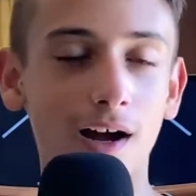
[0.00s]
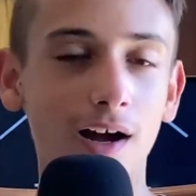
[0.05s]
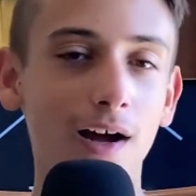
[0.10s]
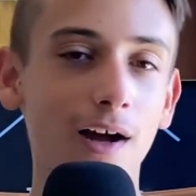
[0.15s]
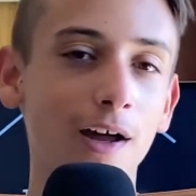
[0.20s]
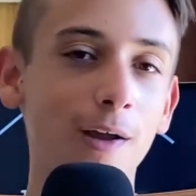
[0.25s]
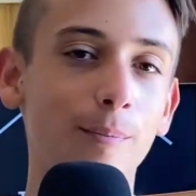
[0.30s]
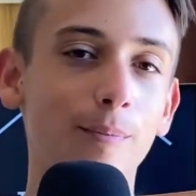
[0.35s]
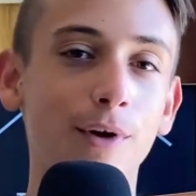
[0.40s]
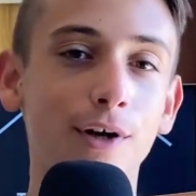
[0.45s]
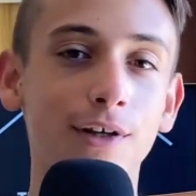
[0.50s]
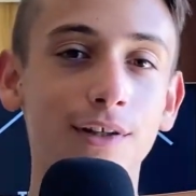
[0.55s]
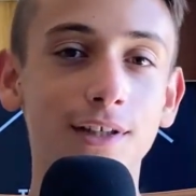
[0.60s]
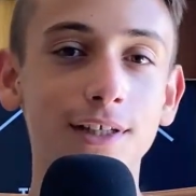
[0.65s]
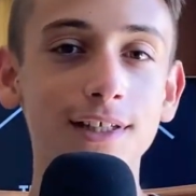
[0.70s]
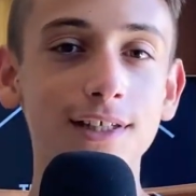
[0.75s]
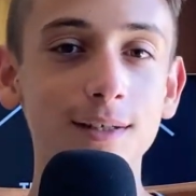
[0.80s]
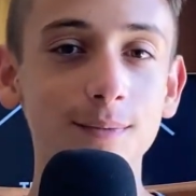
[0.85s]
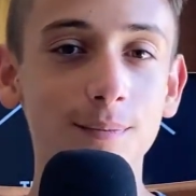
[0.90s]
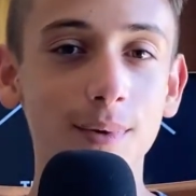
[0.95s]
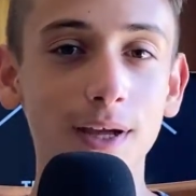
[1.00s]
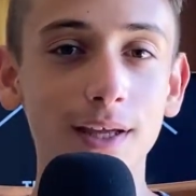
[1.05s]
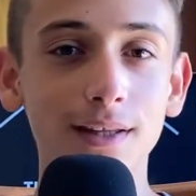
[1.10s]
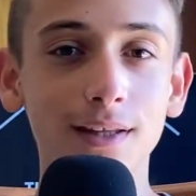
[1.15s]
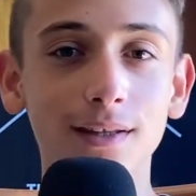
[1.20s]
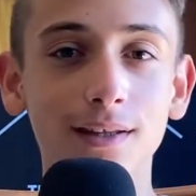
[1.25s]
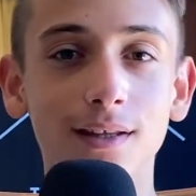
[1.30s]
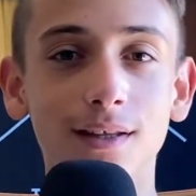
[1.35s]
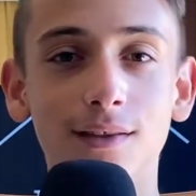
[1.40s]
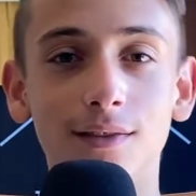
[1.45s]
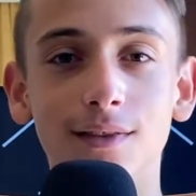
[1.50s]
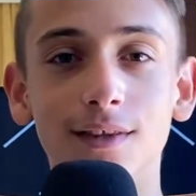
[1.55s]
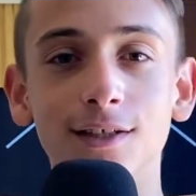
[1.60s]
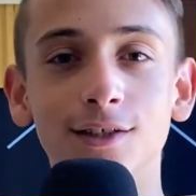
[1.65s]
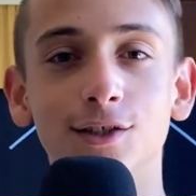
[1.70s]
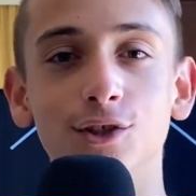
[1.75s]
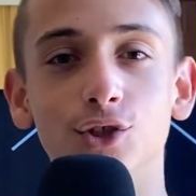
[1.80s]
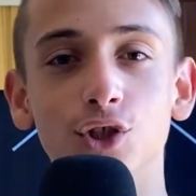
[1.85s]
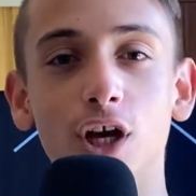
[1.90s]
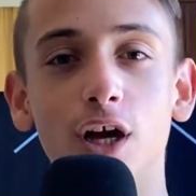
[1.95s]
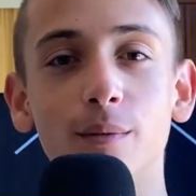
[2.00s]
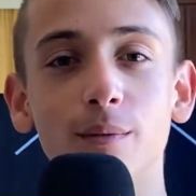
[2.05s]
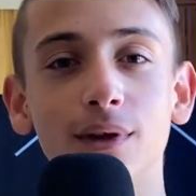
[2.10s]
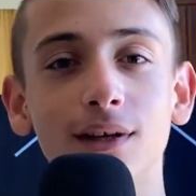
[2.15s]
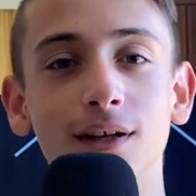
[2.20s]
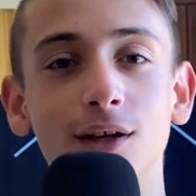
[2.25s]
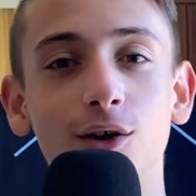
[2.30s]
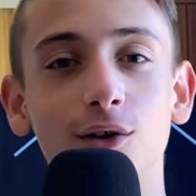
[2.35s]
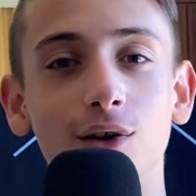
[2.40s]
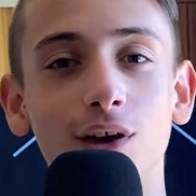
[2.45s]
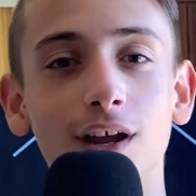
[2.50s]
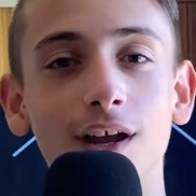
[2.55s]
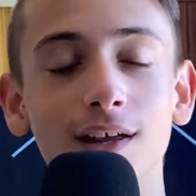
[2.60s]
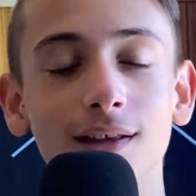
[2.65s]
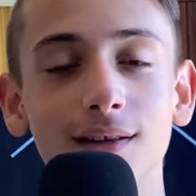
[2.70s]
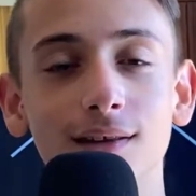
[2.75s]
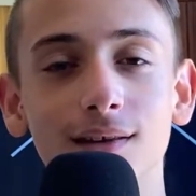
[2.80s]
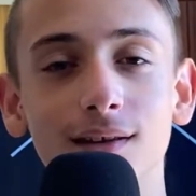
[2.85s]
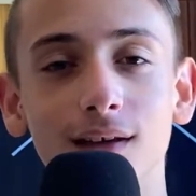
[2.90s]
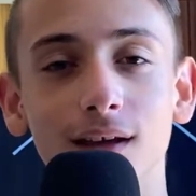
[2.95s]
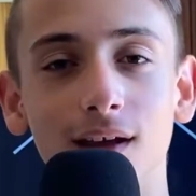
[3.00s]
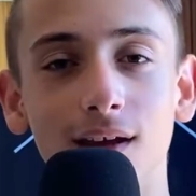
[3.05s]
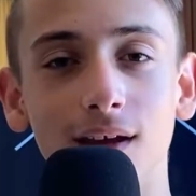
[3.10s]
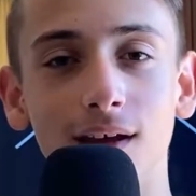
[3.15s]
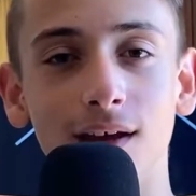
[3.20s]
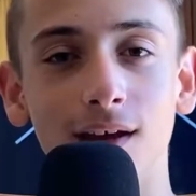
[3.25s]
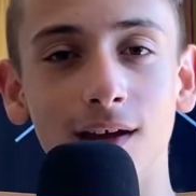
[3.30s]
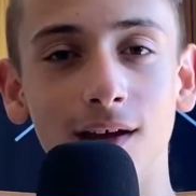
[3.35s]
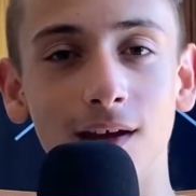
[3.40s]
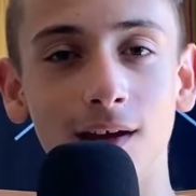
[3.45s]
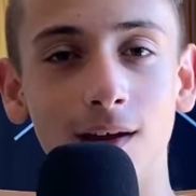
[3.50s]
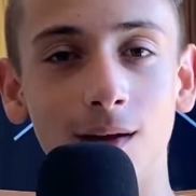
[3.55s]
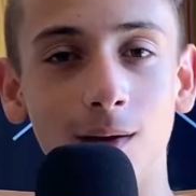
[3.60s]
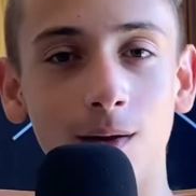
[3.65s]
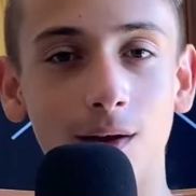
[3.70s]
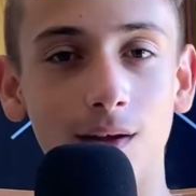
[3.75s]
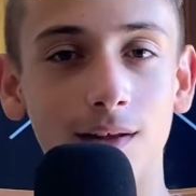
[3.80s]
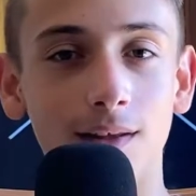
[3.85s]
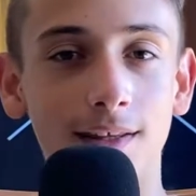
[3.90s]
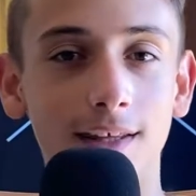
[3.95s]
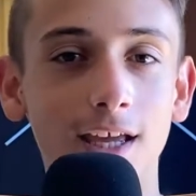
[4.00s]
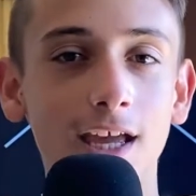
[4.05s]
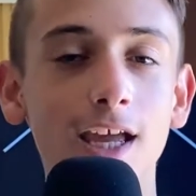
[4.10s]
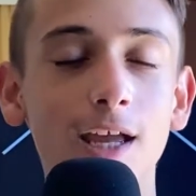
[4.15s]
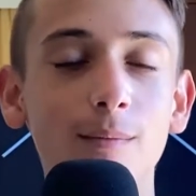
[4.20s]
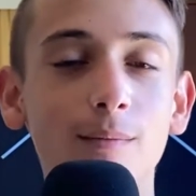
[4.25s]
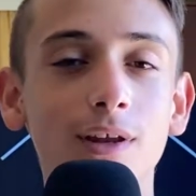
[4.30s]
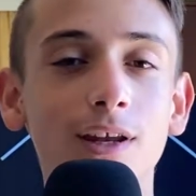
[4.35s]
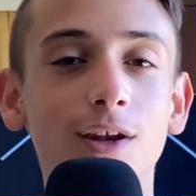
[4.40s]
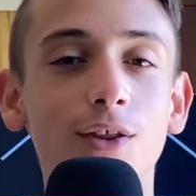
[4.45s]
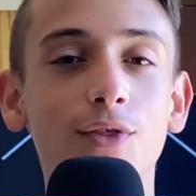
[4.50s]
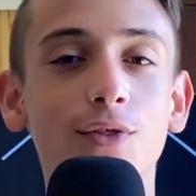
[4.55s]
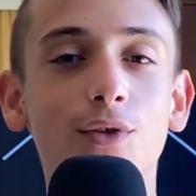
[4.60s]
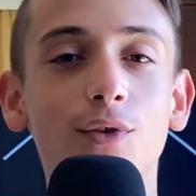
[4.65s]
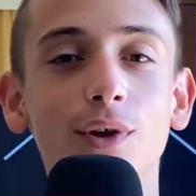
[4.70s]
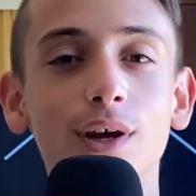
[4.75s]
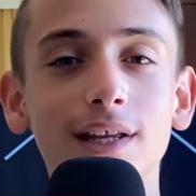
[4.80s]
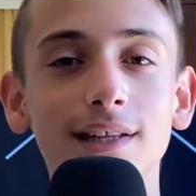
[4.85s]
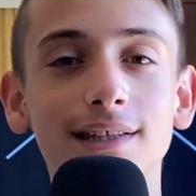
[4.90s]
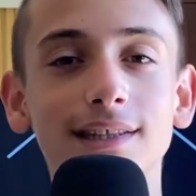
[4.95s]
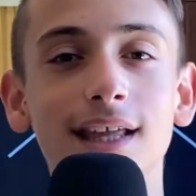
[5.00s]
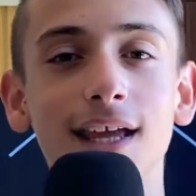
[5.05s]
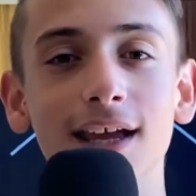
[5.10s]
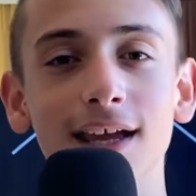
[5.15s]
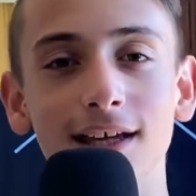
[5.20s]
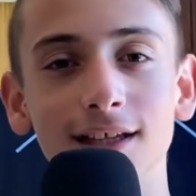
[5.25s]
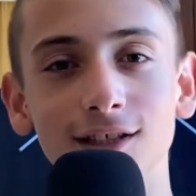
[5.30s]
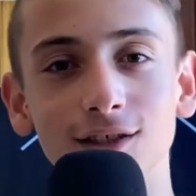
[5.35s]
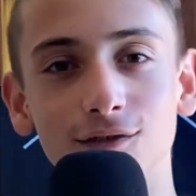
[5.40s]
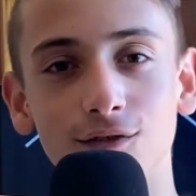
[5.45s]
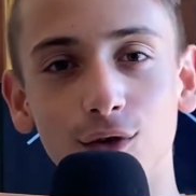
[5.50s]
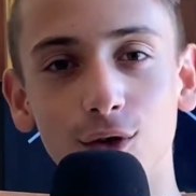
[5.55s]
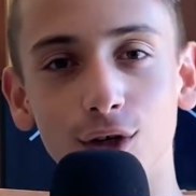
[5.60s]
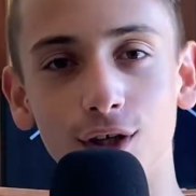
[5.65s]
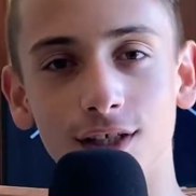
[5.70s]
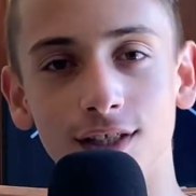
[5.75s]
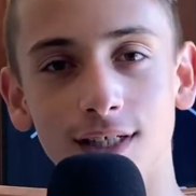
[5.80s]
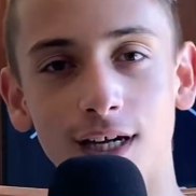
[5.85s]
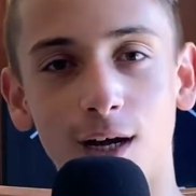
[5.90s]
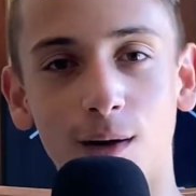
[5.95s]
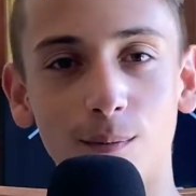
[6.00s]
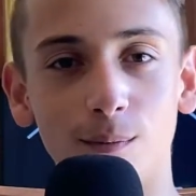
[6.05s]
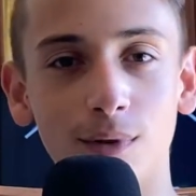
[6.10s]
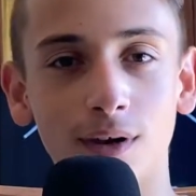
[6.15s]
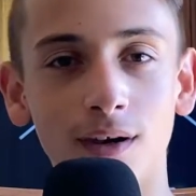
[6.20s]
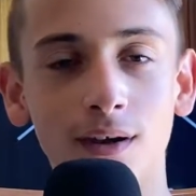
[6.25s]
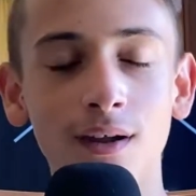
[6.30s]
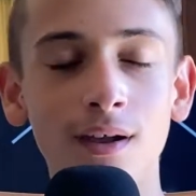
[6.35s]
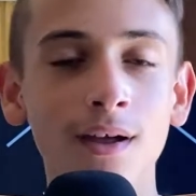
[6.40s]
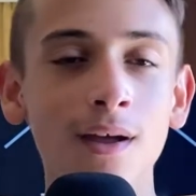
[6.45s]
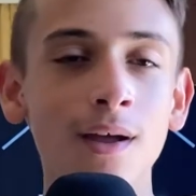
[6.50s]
I participated in this jam and create a game in 3 days for example,